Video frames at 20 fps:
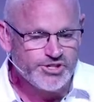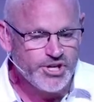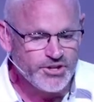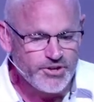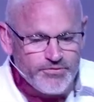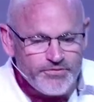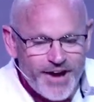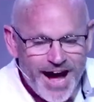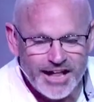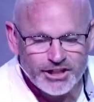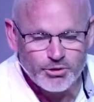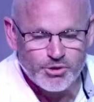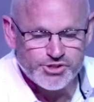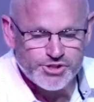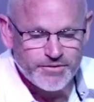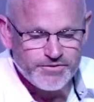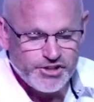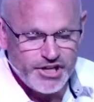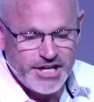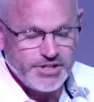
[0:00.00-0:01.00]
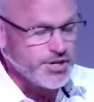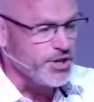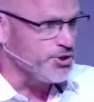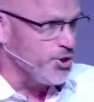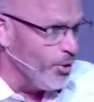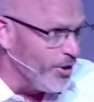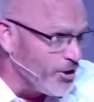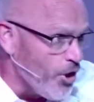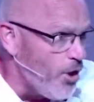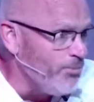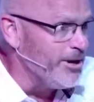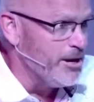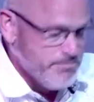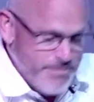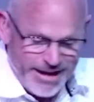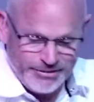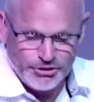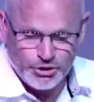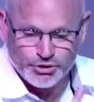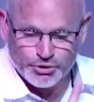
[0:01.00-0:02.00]
See, the followers of Jesus who had
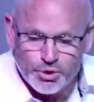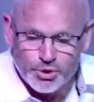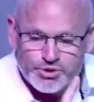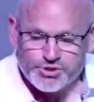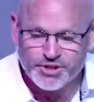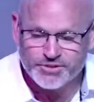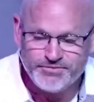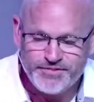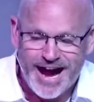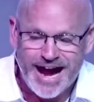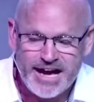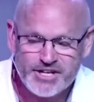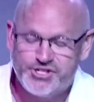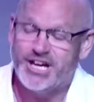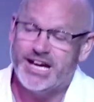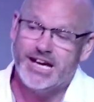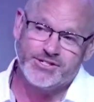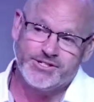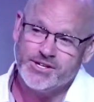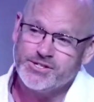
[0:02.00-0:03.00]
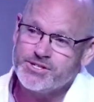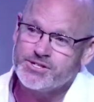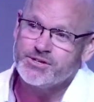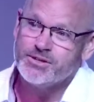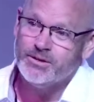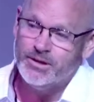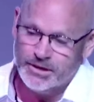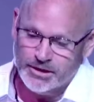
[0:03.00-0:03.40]
only met the crucified Jesus,